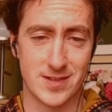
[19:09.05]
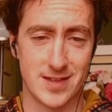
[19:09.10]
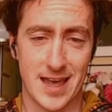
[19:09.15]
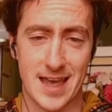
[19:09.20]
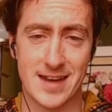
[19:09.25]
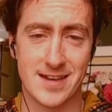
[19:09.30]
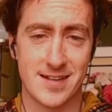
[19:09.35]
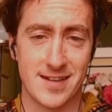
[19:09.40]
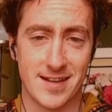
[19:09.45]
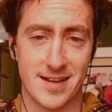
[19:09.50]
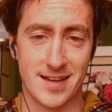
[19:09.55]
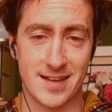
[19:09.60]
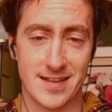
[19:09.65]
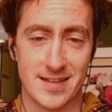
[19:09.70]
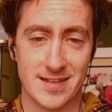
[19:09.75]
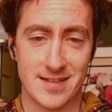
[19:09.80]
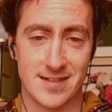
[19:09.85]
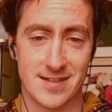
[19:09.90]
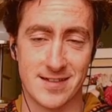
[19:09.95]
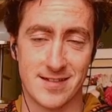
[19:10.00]
the engine
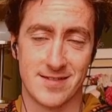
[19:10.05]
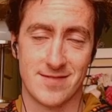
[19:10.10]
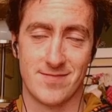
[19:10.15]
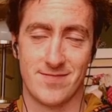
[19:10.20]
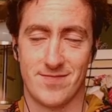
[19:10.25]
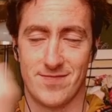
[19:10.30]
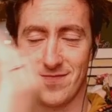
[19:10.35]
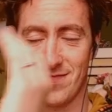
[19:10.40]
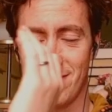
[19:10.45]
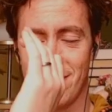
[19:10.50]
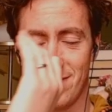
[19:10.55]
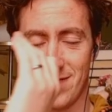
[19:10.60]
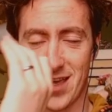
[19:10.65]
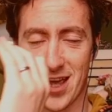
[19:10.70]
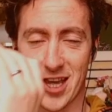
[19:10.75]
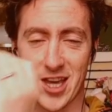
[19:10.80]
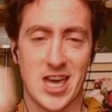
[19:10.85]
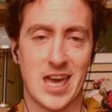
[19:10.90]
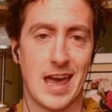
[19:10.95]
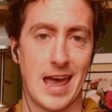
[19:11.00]
is a
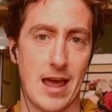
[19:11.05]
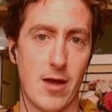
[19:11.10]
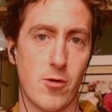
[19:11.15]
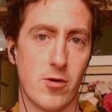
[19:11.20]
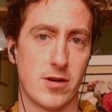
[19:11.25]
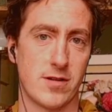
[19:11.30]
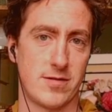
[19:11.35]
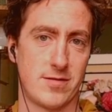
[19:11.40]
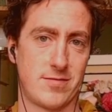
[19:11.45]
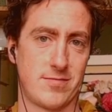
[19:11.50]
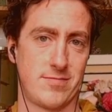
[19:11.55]
coward